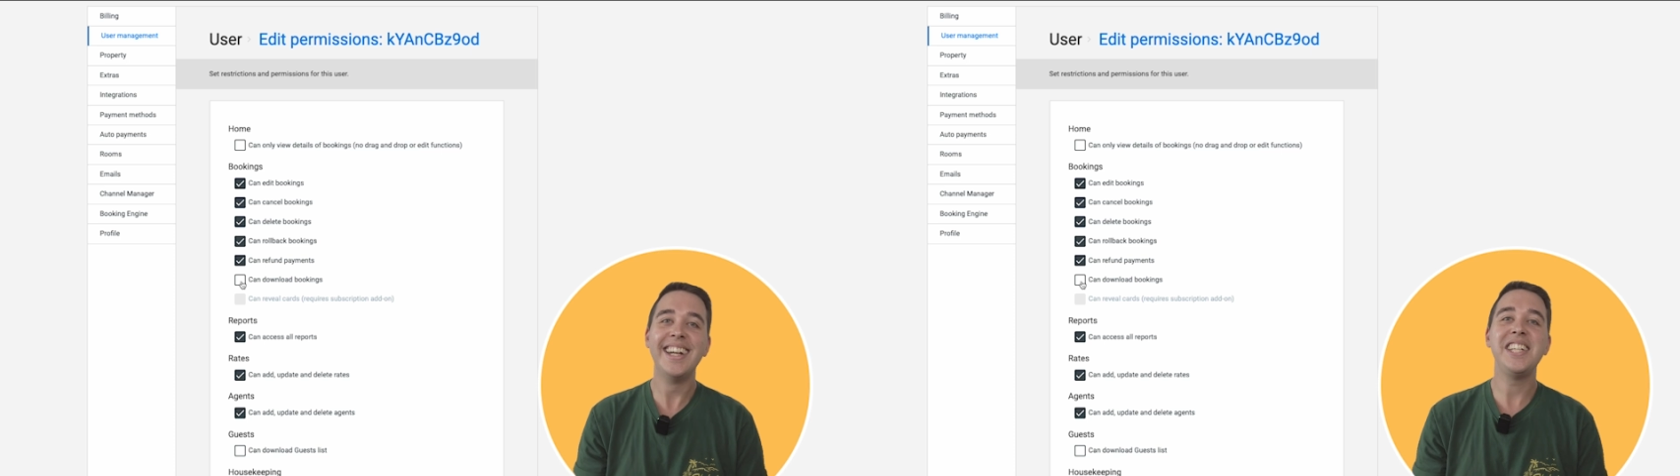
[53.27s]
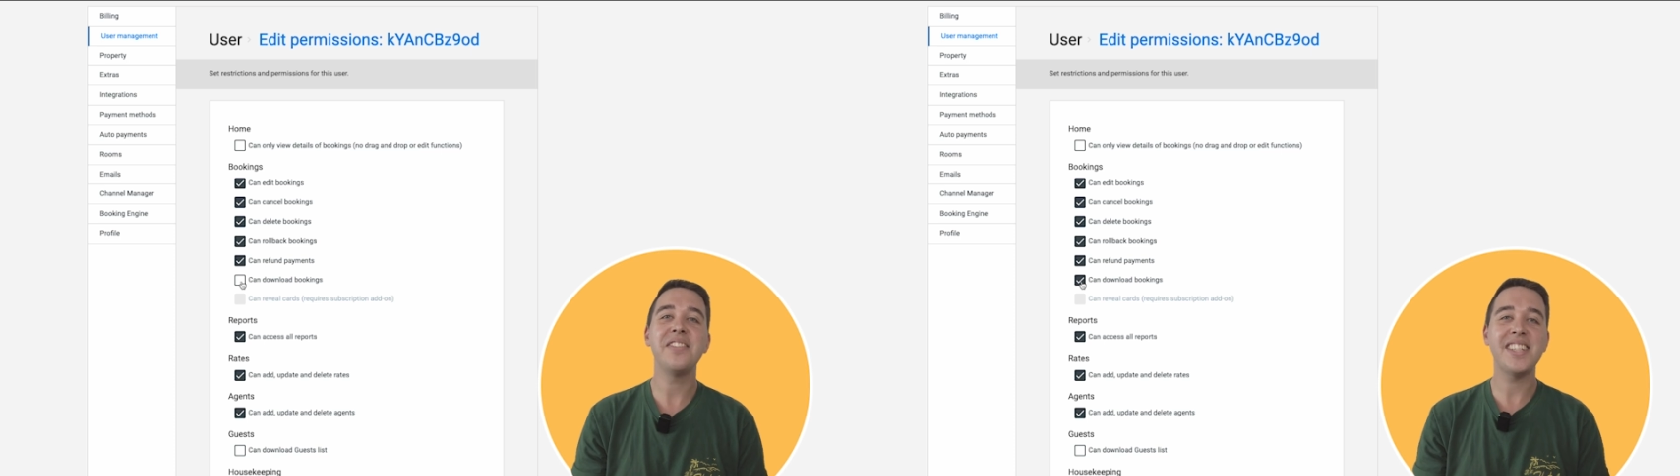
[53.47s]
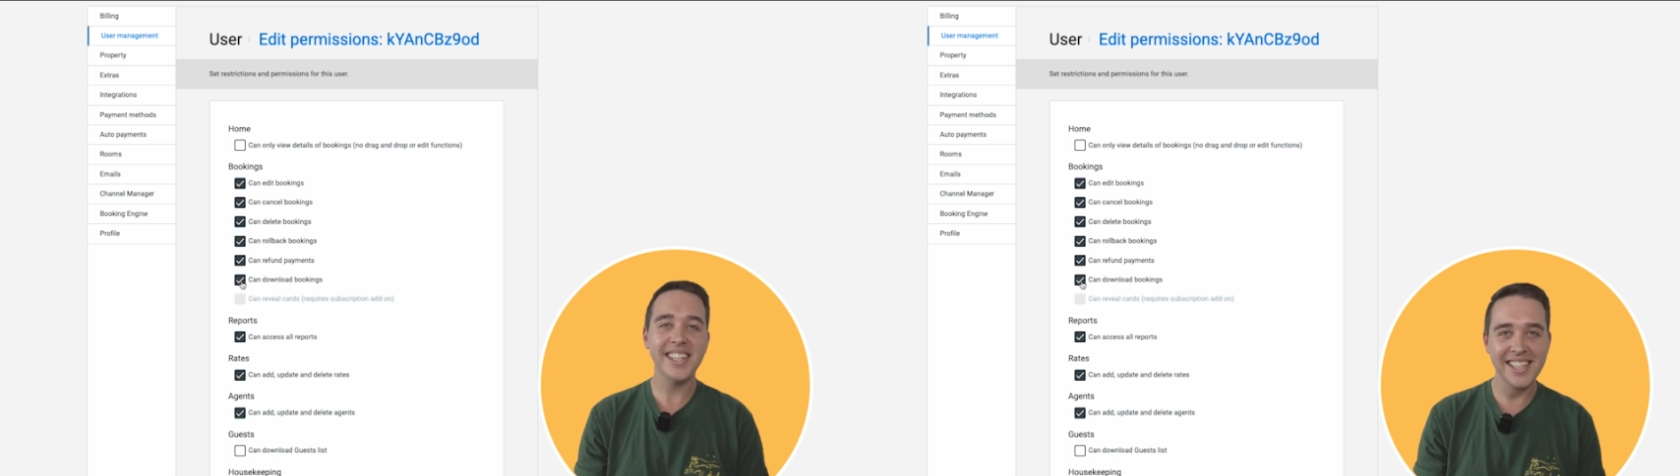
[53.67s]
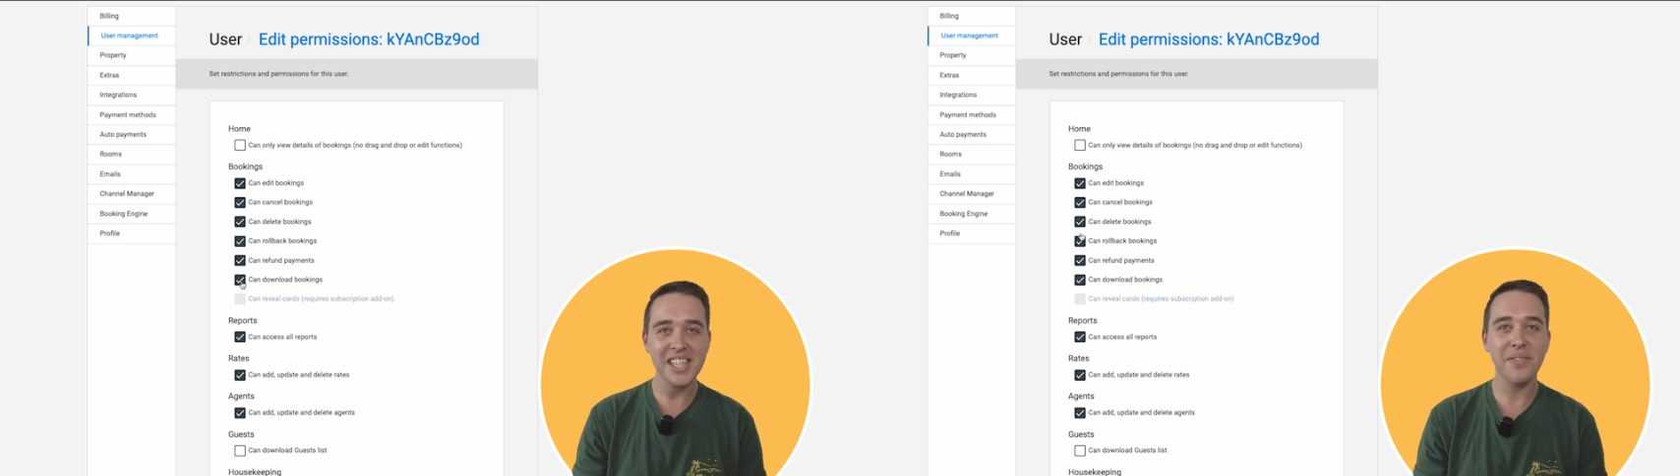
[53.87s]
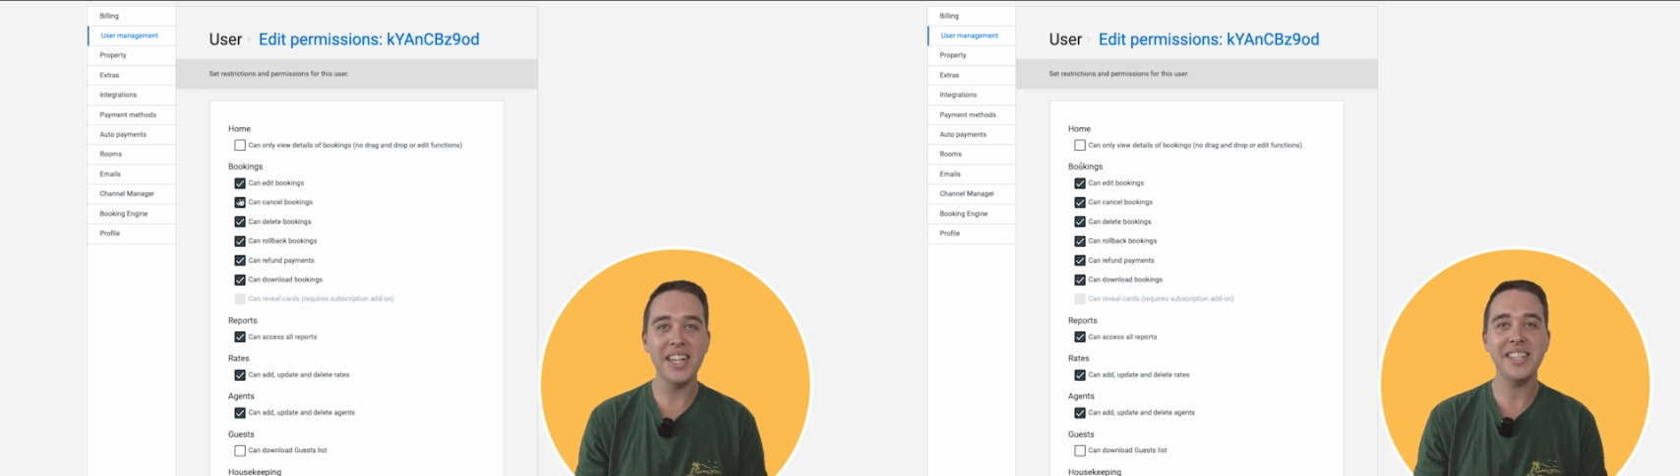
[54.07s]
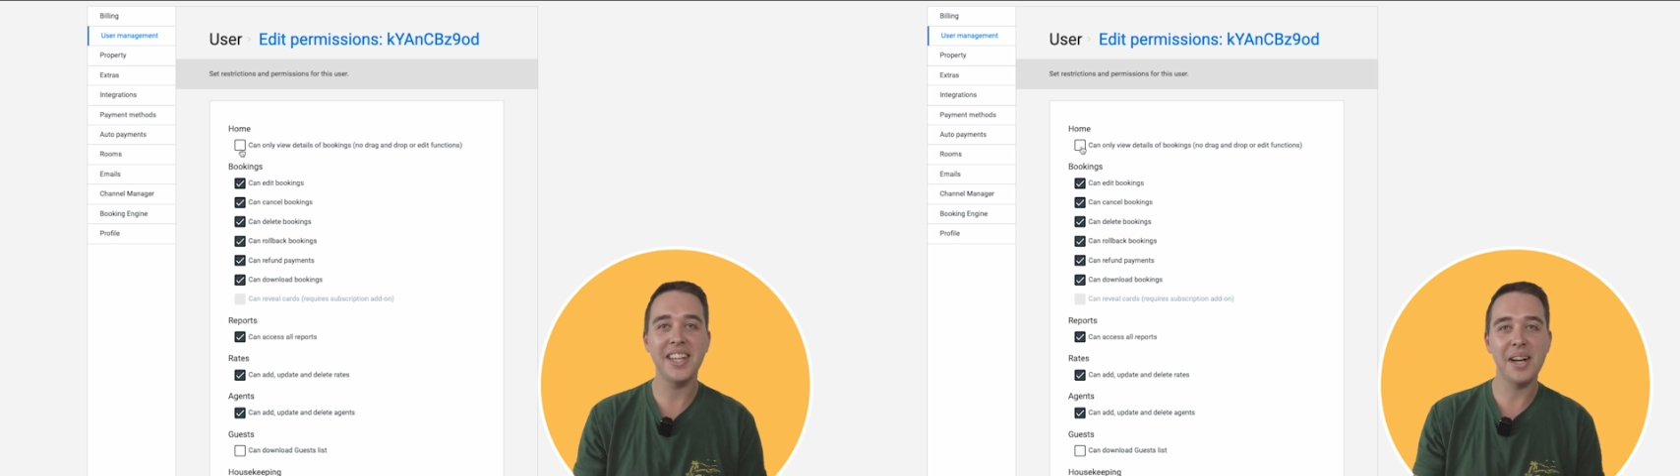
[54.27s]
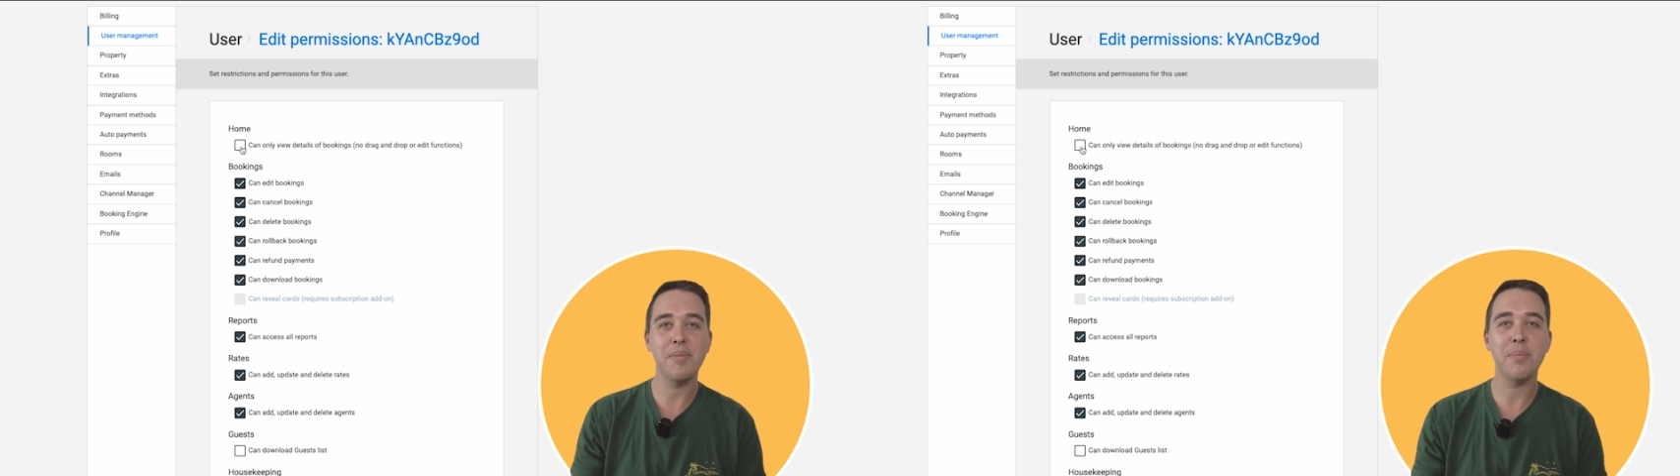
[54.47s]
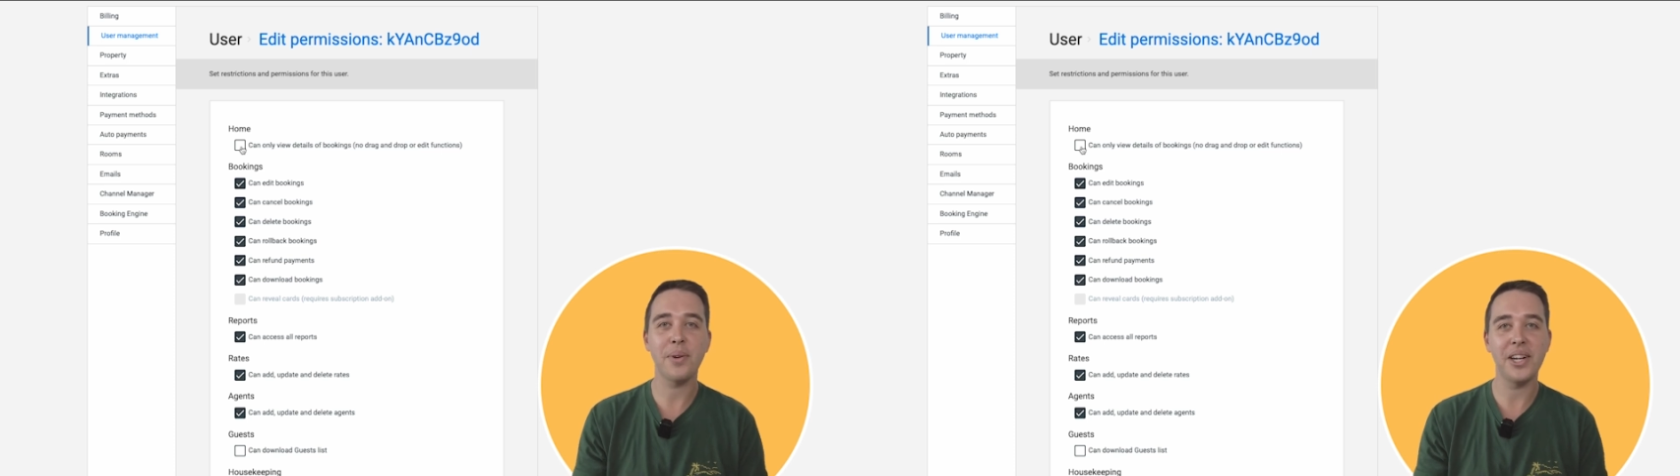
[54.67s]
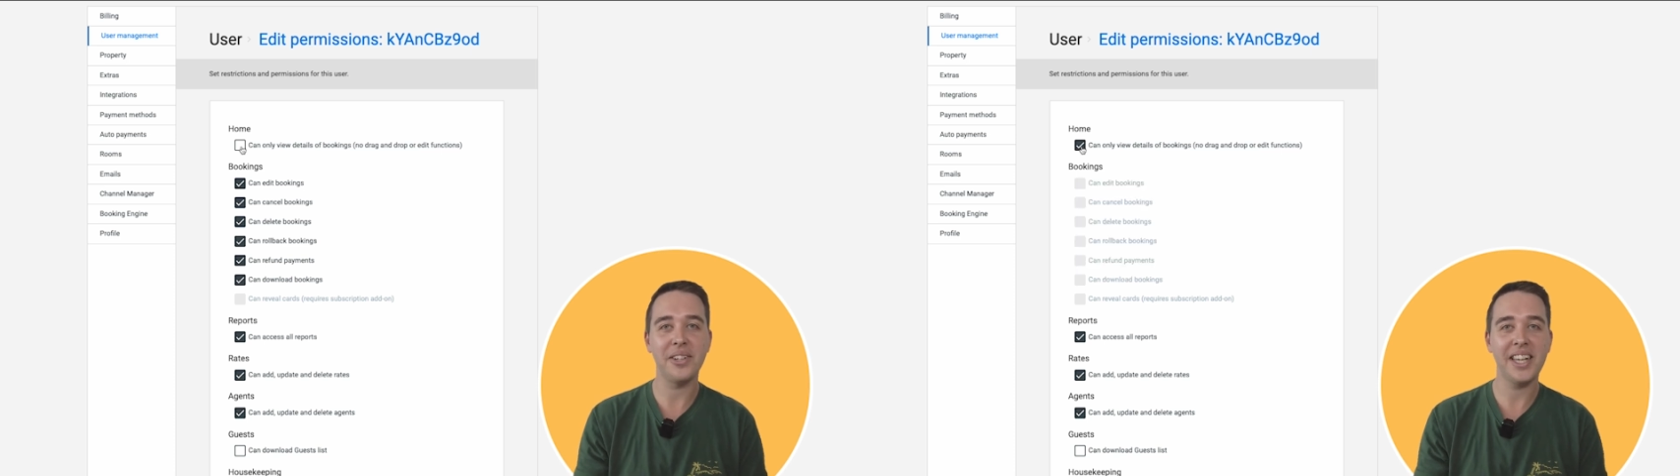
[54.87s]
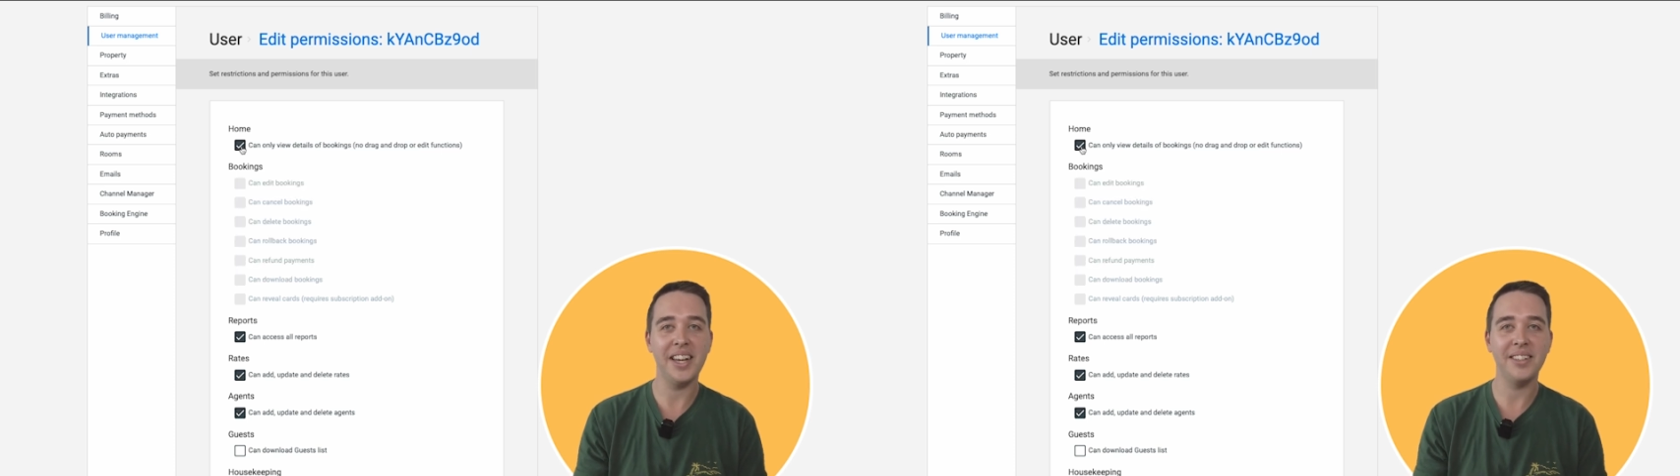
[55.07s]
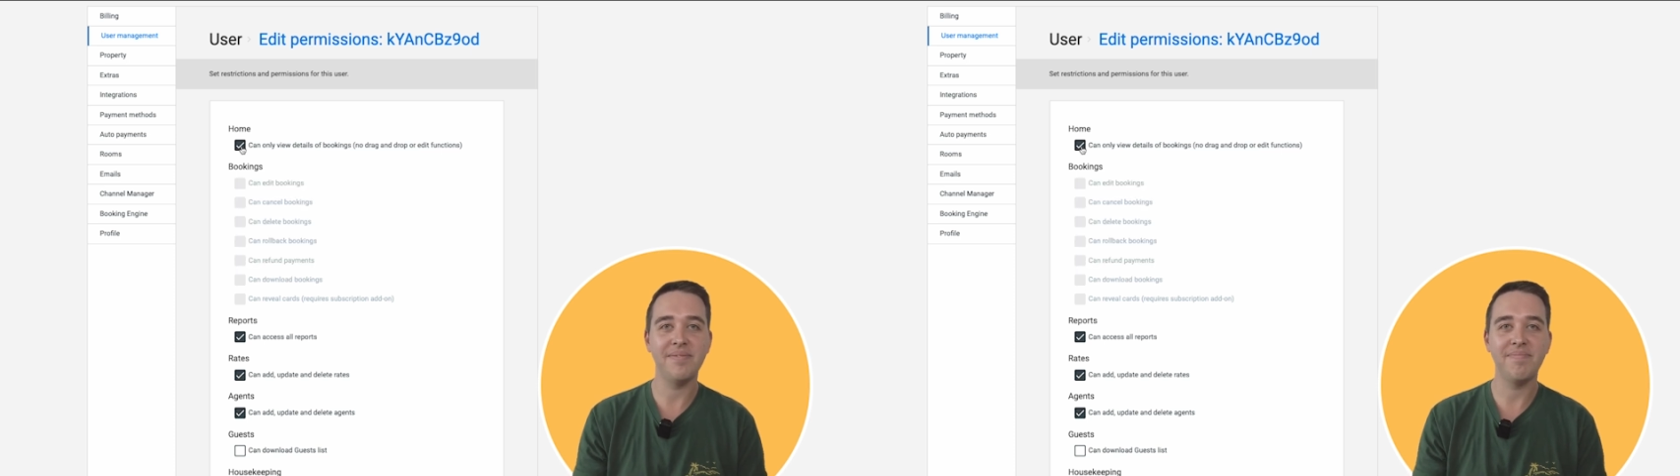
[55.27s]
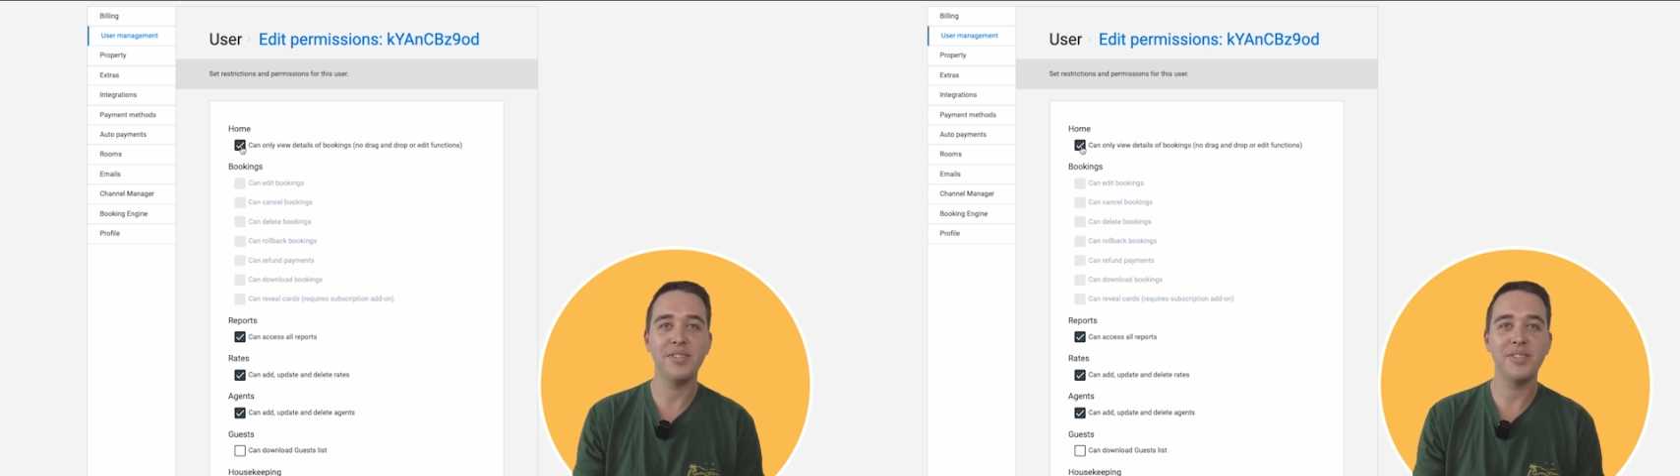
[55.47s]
You have successfully set up your Preno account.